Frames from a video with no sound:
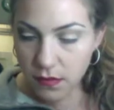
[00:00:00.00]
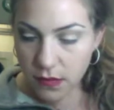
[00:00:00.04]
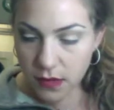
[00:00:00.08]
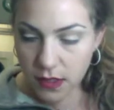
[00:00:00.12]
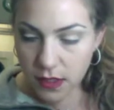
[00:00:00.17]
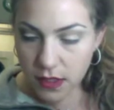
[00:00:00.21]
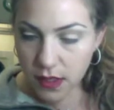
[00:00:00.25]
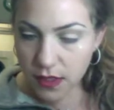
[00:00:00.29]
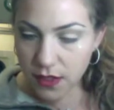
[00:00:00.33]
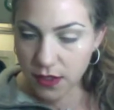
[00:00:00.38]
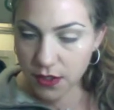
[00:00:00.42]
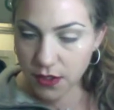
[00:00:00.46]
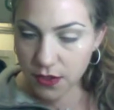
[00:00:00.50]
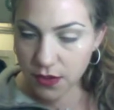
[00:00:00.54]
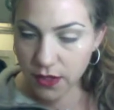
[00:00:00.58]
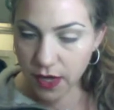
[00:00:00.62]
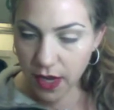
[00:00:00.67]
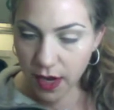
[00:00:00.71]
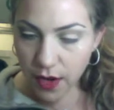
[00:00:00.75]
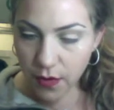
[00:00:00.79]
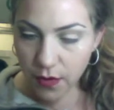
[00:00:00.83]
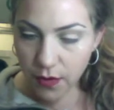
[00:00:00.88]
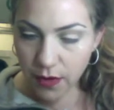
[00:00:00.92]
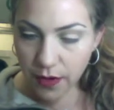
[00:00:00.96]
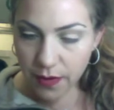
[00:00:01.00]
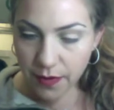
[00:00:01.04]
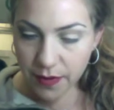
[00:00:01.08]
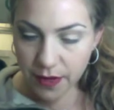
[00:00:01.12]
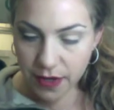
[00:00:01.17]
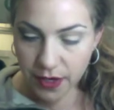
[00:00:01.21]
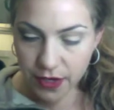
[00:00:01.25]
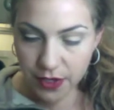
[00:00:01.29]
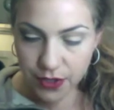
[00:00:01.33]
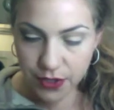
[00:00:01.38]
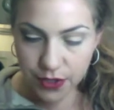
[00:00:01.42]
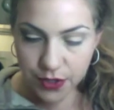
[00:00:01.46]
so now what I'm
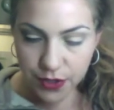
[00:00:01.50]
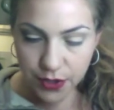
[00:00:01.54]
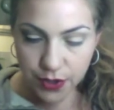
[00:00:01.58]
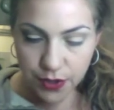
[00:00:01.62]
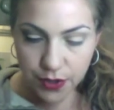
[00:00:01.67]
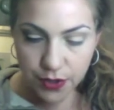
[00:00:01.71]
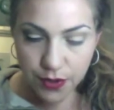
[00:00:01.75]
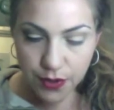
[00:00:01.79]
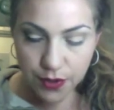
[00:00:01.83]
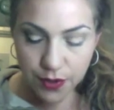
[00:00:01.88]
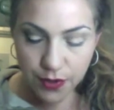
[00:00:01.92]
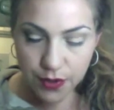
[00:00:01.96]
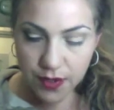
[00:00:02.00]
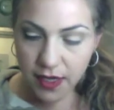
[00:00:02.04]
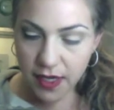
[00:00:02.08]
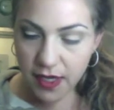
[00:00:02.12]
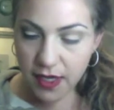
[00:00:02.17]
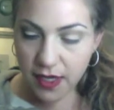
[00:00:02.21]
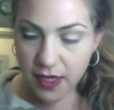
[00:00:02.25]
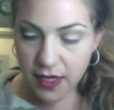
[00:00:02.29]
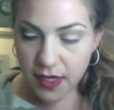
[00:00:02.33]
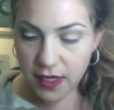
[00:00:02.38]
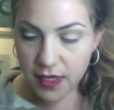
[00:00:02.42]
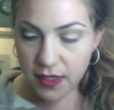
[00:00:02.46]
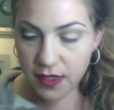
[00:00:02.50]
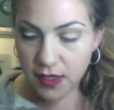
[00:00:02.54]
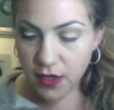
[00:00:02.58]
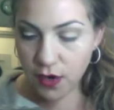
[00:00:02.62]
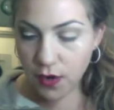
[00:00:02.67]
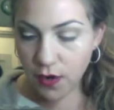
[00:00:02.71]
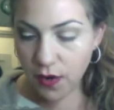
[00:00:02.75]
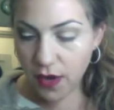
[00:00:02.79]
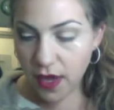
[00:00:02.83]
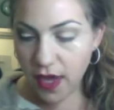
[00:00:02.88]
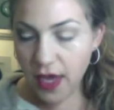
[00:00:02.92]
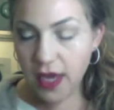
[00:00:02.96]
going to do is
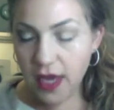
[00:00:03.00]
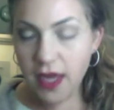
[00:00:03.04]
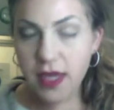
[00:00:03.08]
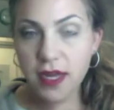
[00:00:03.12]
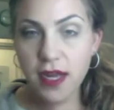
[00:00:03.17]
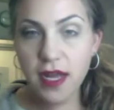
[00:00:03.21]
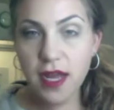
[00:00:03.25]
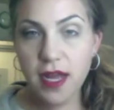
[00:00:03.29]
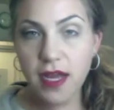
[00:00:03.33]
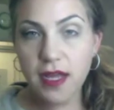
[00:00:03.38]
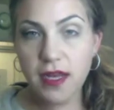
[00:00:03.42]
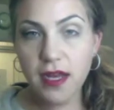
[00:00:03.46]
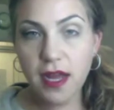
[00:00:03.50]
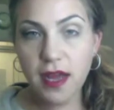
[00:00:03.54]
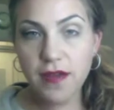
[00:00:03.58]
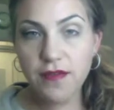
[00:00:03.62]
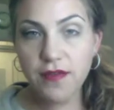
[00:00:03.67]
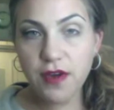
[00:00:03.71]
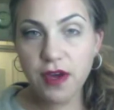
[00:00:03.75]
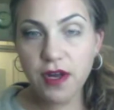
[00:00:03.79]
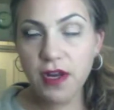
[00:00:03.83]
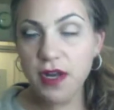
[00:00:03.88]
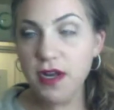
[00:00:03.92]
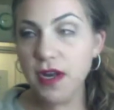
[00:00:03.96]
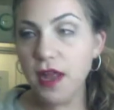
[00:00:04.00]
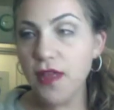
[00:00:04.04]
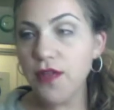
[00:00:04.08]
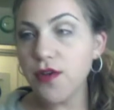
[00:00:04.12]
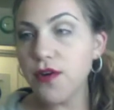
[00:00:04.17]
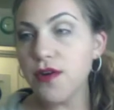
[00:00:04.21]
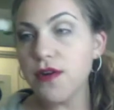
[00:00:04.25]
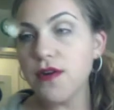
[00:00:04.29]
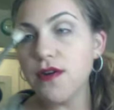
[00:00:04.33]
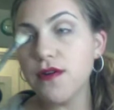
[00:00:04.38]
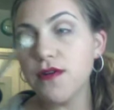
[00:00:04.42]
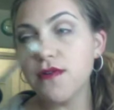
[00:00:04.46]
go ahead, and I've got
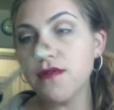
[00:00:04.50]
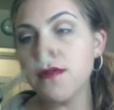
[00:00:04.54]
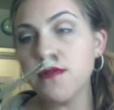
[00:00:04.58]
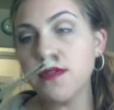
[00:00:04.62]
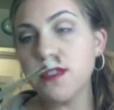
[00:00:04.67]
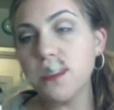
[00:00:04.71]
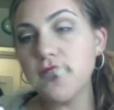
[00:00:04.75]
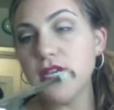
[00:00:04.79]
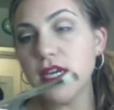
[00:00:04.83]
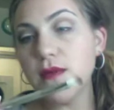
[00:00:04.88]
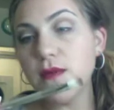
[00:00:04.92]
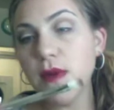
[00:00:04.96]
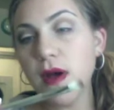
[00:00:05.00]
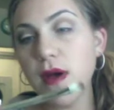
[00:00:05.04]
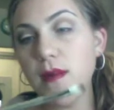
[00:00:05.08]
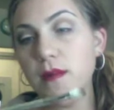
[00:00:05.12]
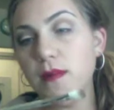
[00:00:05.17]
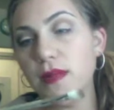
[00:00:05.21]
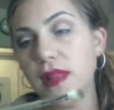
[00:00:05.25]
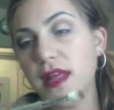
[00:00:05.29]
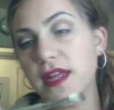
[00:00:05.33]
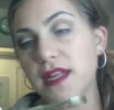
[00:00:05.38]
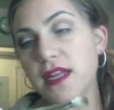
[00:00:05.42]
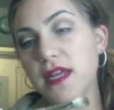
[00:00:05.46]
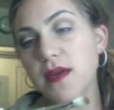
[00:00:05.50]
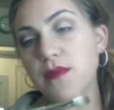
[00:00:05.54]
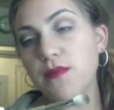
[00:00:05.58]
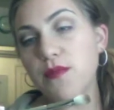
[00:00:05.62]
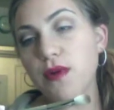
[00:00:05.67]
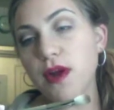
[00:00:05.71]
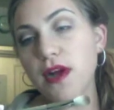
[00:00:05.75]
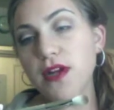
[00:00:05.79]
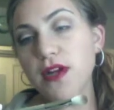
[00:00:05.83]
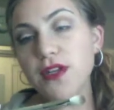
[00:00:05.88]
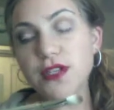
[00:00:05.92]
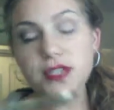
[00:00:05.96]
another Sigma blending
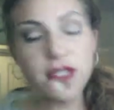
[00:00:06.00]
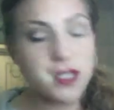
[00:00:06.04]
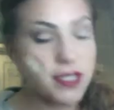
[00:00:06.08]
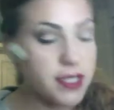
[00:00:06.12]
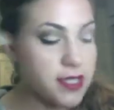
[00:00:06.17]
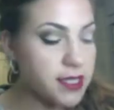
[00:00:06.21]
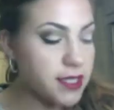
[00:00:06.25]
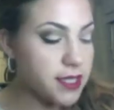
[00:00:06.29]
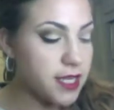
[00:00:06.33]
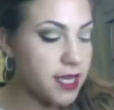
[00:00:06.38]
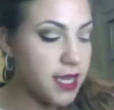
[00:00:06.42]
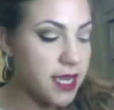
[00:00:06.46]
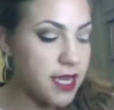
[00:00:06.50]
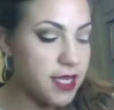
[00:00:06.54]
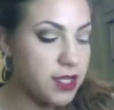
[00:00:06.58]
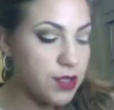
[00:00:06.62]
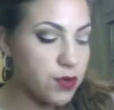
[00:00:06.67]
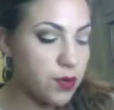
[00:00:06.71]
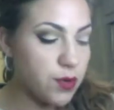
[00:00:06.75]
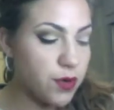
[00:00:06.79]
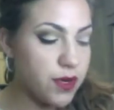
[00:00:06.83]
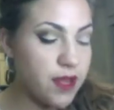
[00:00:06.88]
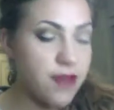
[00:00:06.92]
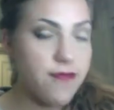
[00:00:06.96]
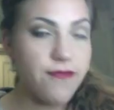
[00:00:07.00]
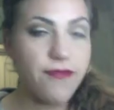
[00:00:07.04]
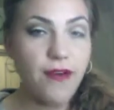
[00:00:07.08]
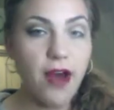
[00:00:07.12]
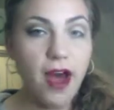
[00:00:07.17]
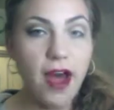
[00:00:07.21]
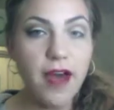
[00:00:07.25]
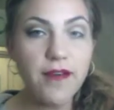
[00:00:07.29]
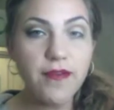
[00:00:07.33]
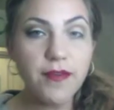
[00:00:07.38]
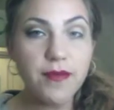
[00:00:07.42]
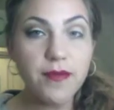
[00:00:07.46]
brush. This is the E25.
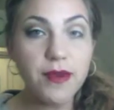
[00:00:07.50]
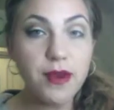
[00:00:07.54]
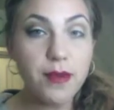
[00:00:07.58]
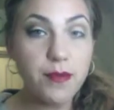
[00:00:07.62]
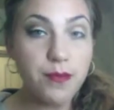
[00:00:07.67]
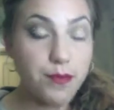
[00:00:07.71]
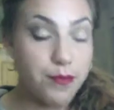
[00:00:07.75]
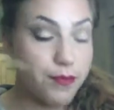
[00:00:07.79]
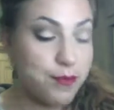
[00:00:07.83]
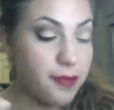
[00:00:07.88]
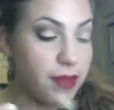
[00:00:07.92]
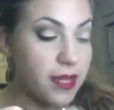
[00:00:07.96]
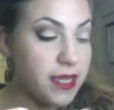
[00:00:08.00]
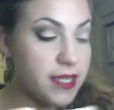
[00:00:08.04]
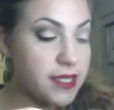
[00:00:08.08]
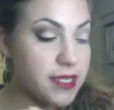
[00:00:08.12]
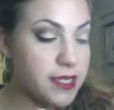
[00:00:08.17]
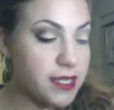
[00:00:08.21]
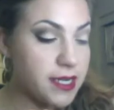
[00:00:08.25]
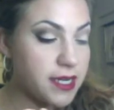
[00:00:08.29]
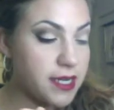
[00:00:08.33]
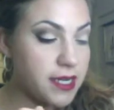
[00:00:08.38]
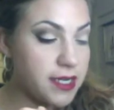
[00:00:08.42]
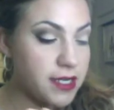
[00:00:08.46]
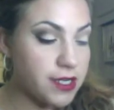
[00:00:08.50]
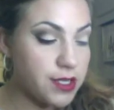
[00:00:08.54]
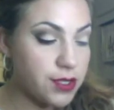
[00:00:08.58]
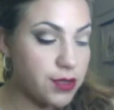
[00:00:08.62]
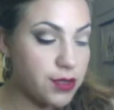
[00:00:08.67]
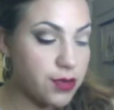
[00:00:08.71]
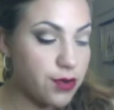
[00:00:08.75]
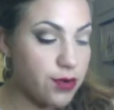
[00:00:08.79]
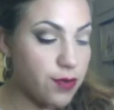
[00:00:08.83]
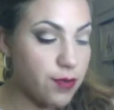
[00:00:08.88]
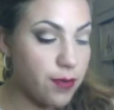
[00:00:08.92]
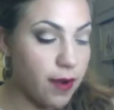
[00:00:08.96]
I'm going to place it
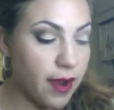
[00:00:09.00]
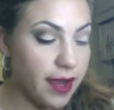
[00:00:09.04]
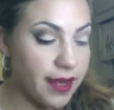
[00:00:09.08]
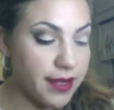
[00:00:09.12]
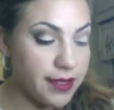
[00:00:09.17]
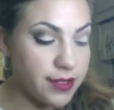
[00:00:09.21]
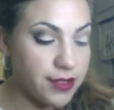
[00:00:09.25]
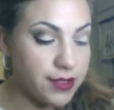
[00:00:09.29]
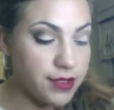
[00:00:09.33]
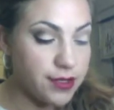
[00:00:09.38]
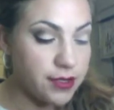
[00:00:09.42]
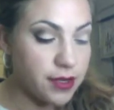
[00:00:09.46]
into my